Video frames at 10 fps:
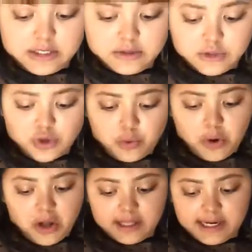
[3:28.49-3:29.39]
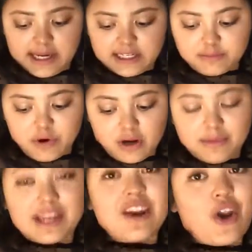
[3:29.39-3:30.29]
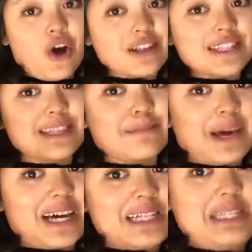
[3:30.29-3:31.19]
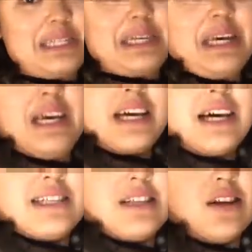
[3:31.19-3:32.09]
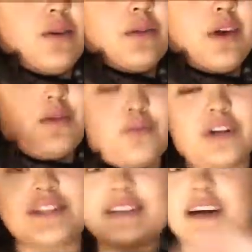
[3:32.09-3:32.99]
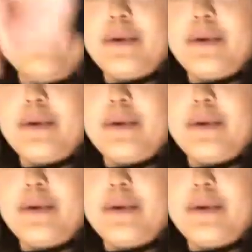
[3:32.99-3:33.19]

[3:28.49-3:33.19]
So the quality is probably not the best because it's not only on one side,